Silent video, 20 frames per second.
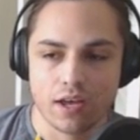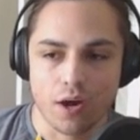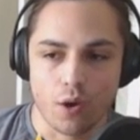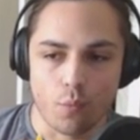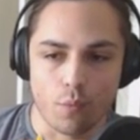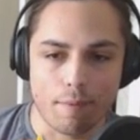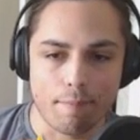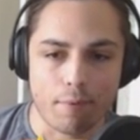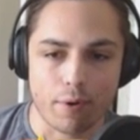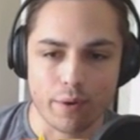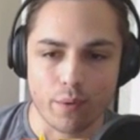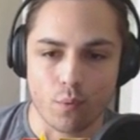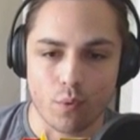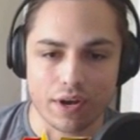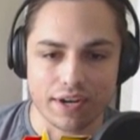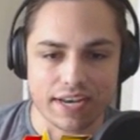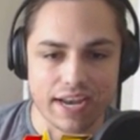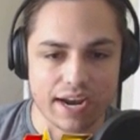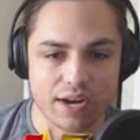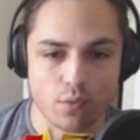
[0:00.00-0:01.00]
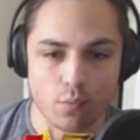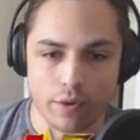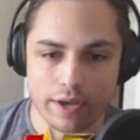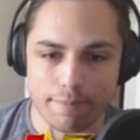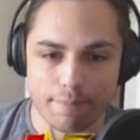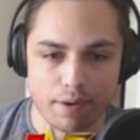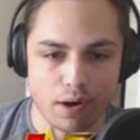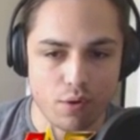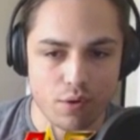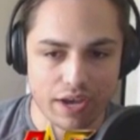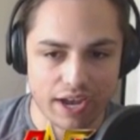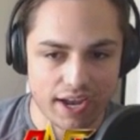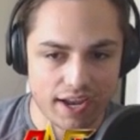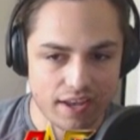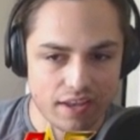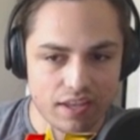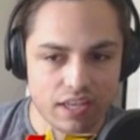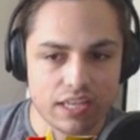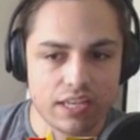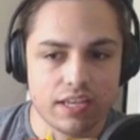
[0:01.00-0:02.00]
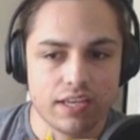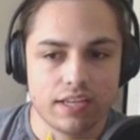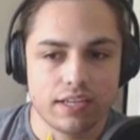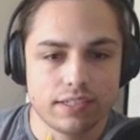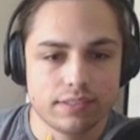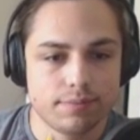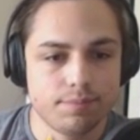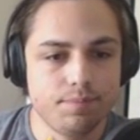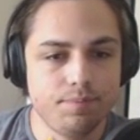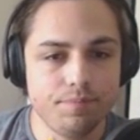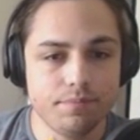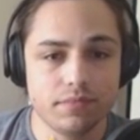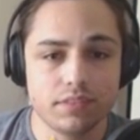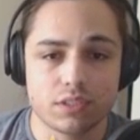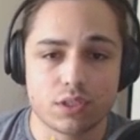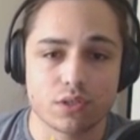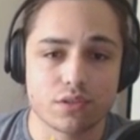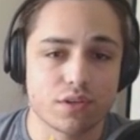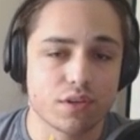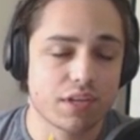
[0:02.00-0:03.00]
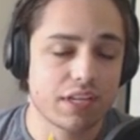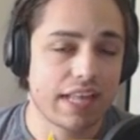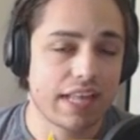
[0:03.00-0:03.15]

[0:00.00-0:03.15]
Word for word: 1.19 whip. Okay. So it's looking